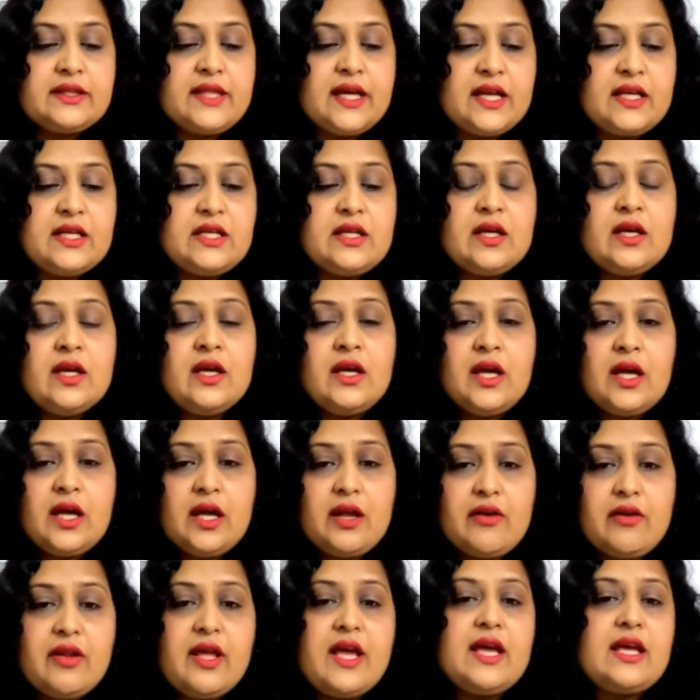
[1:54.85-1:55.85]
that
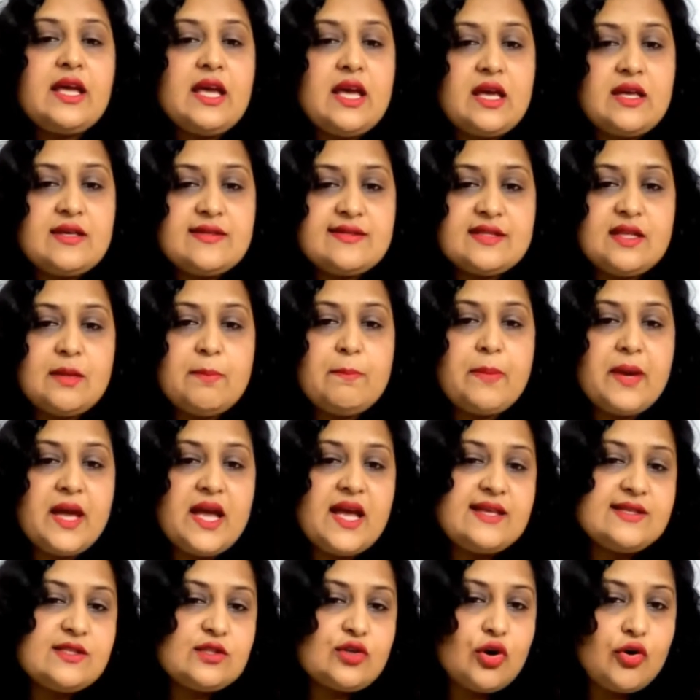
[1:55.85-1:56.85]
reiki is the
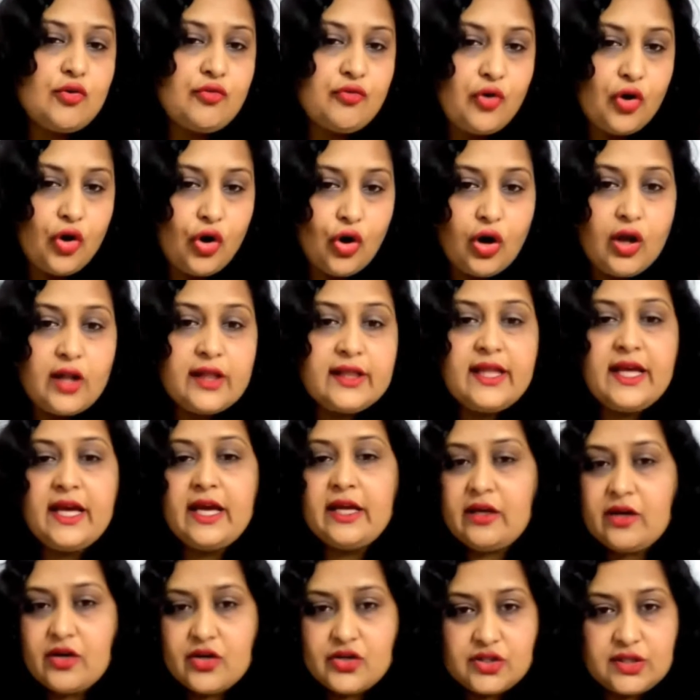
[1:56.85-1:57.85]
base of all
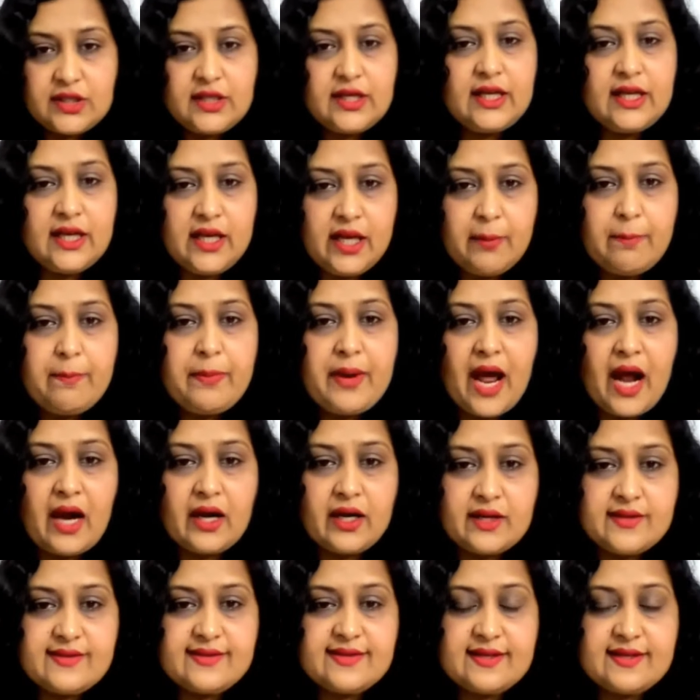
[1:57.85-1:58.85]
the energy healing
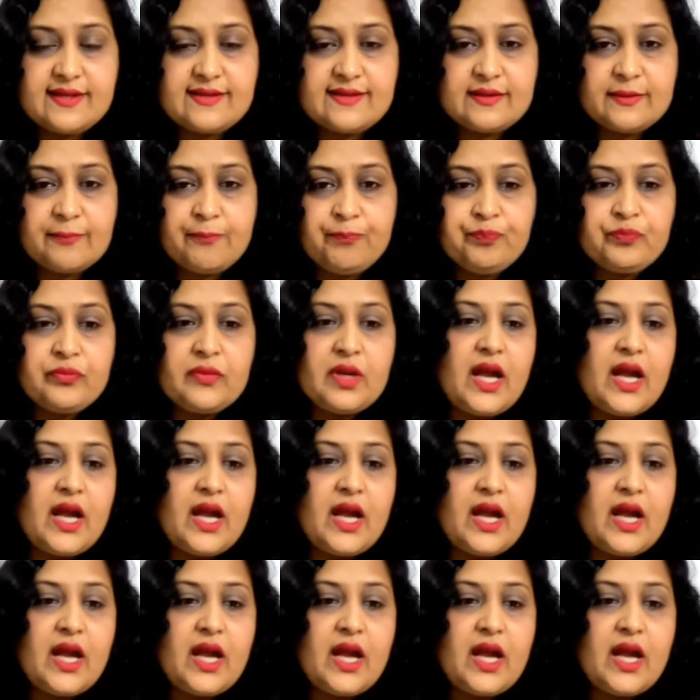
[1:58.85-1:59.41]
practices